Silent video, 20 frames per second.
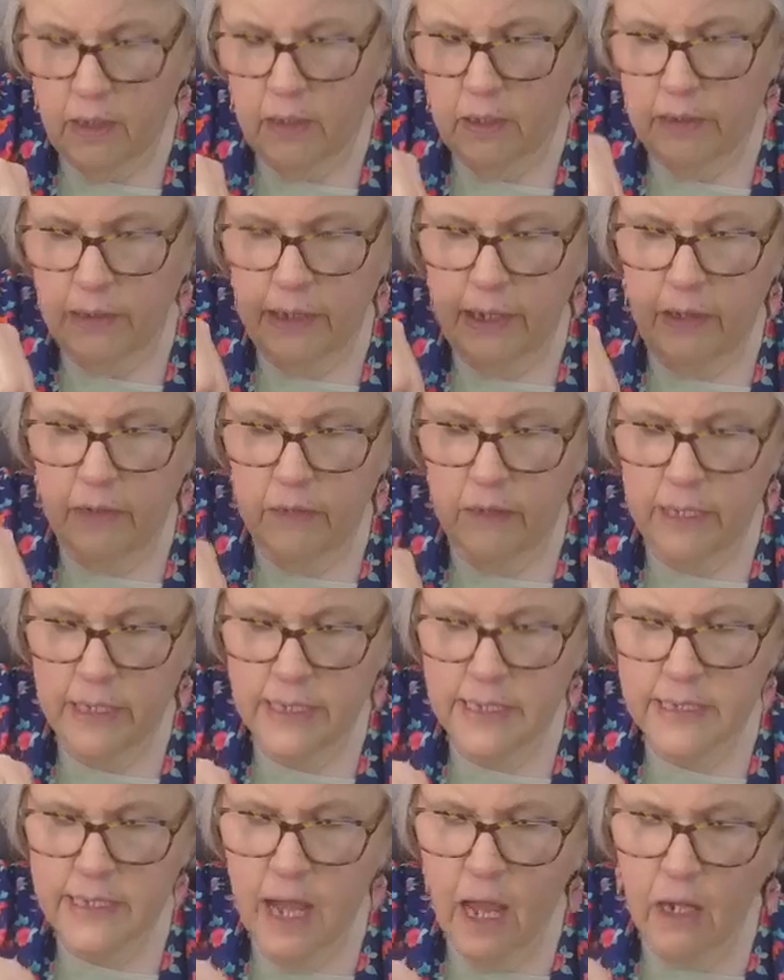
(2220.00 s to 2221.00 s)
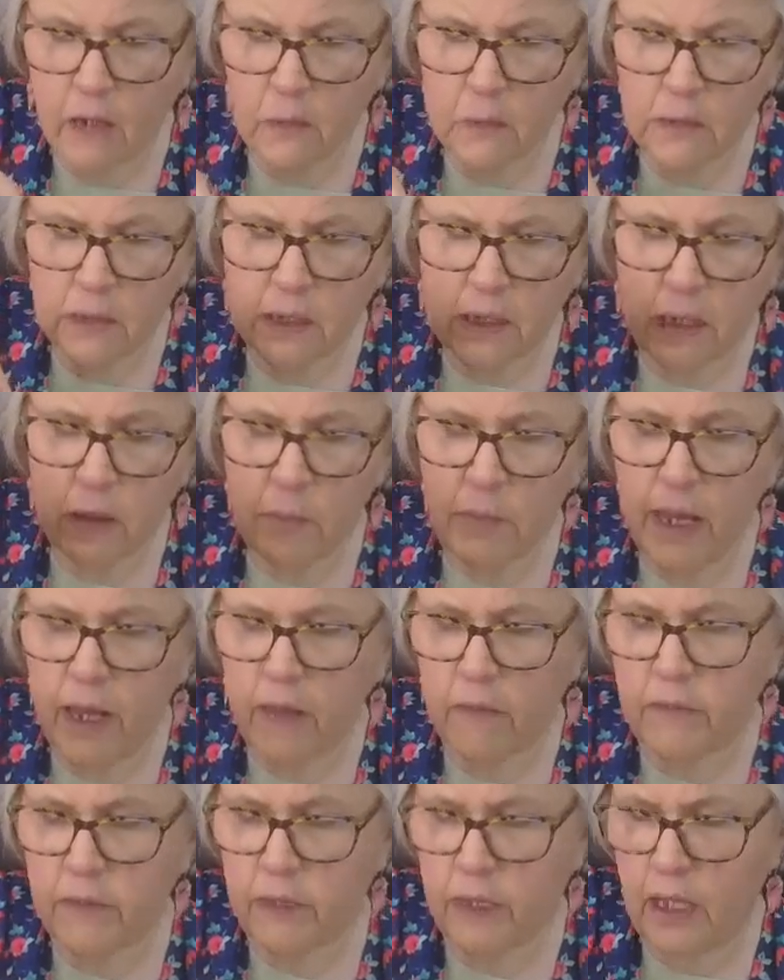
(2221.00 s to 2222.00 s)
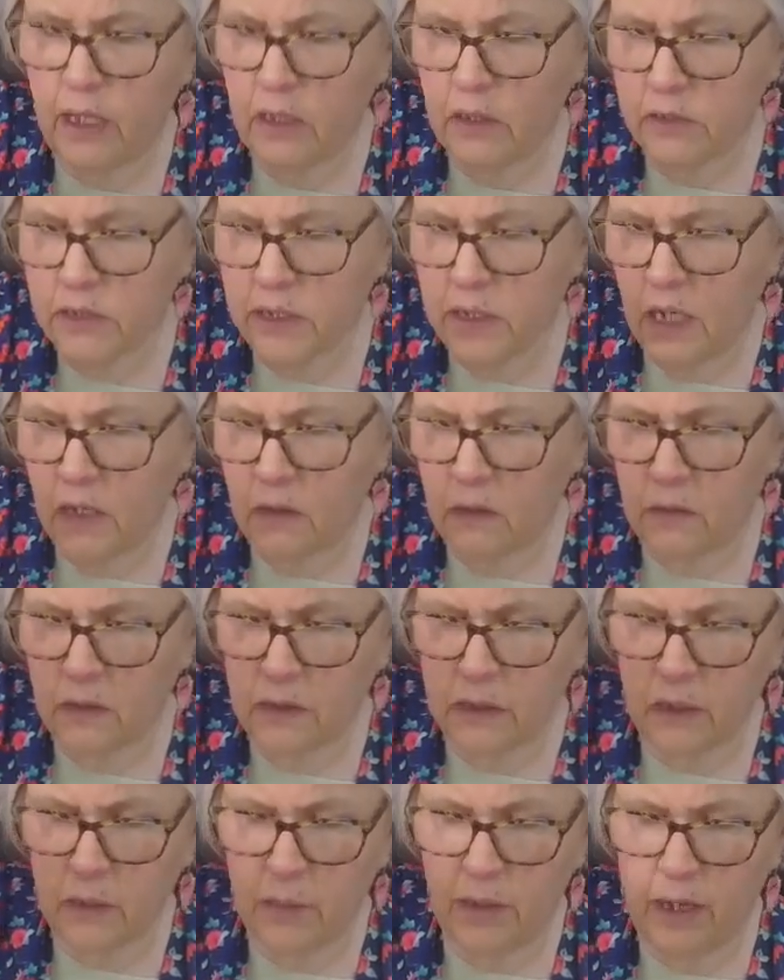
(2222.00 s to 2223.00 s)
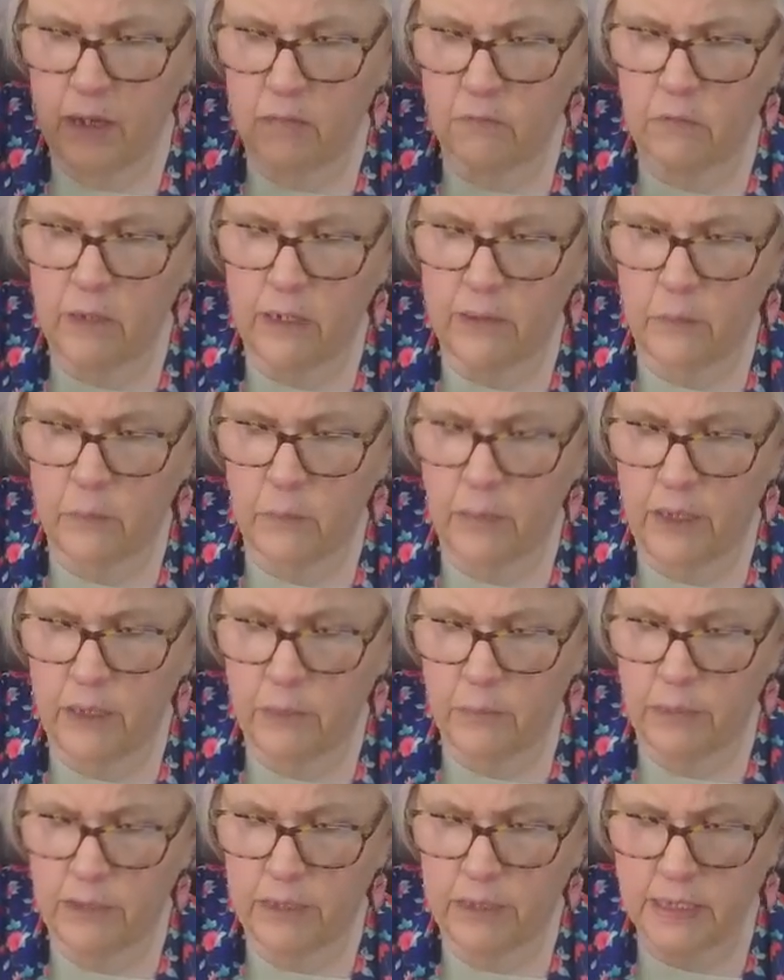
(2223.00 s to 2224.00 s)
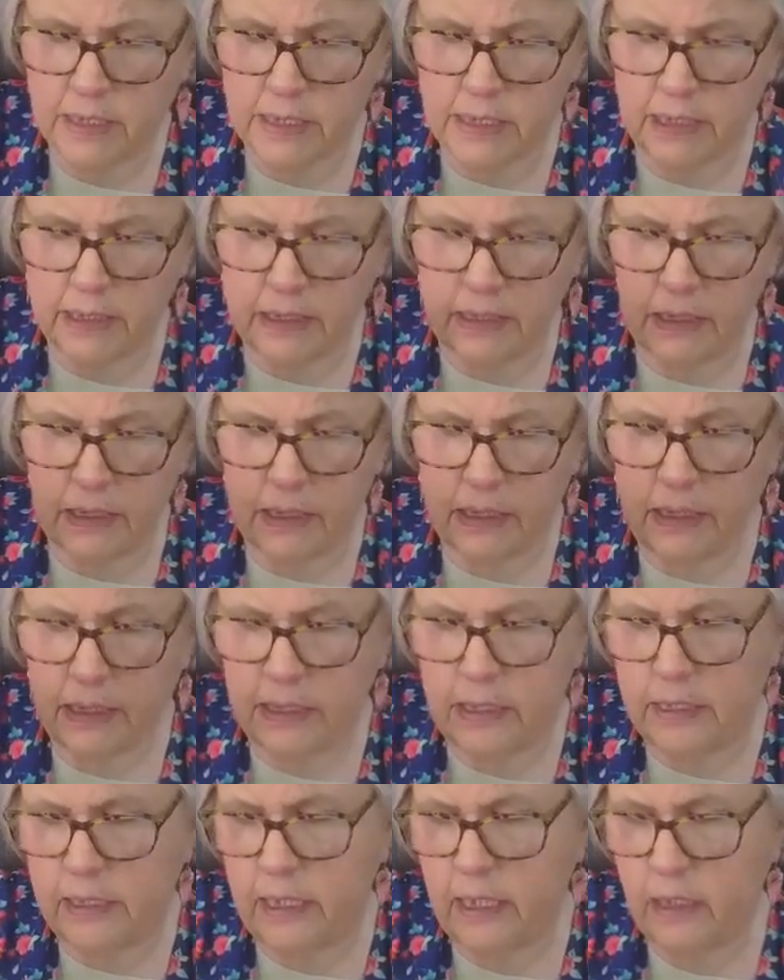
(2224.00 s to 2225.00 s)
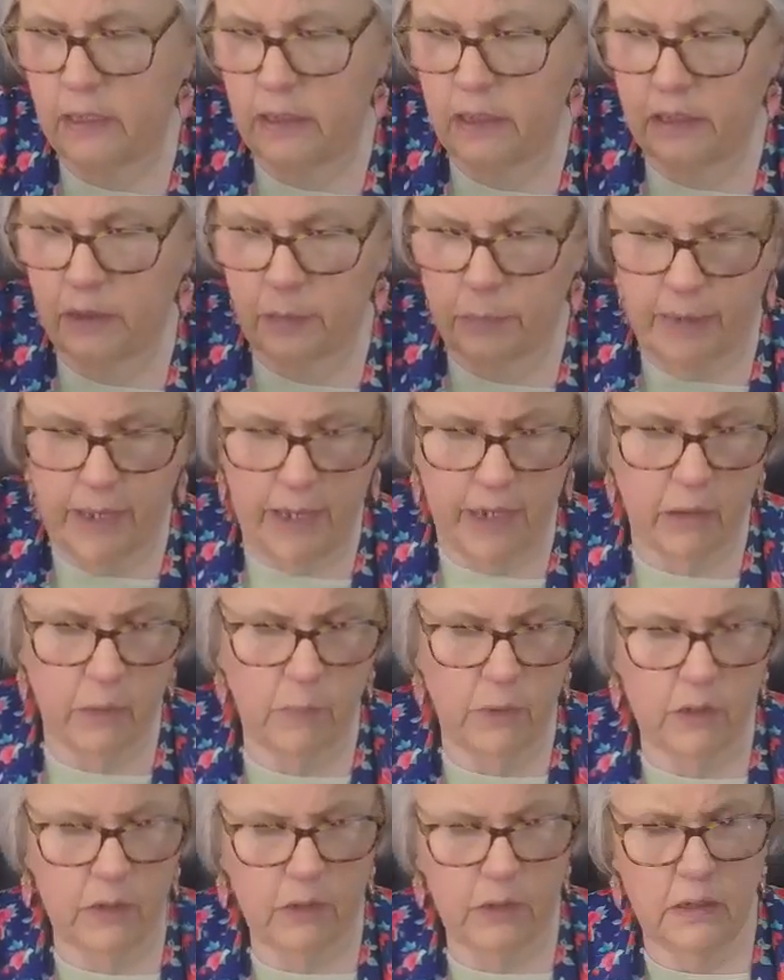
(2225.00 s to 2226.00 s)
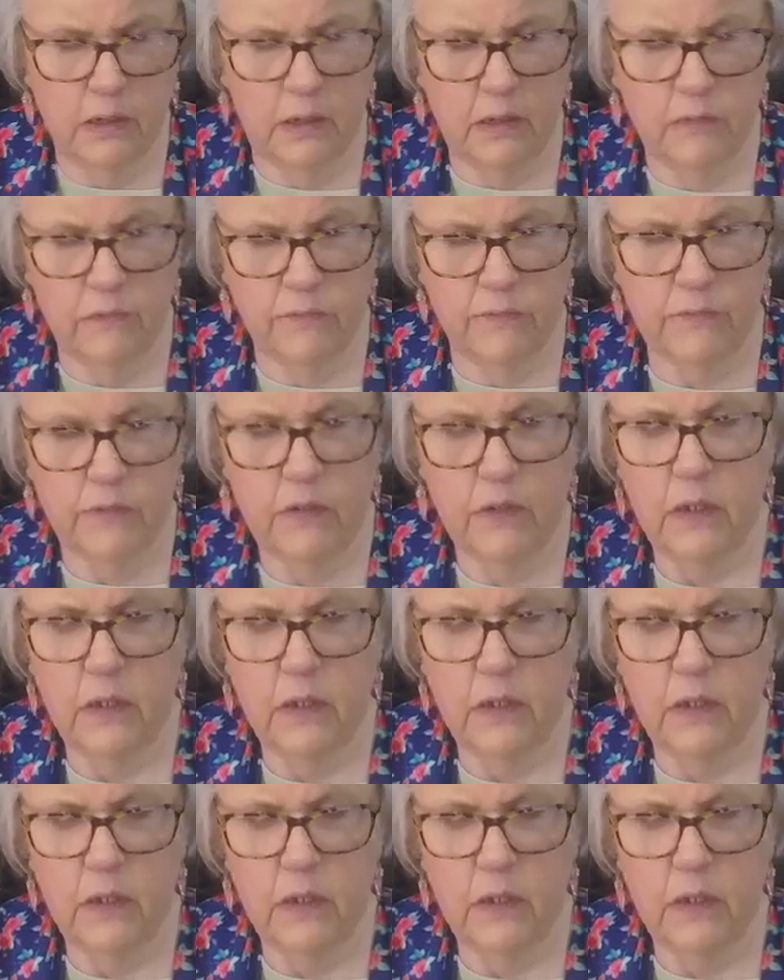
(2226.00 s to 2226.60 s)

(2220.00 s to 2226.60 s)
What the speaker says: Now, it's not going to come out. The yellow's not going to come out right away because I didn't get it down in the bag well enough.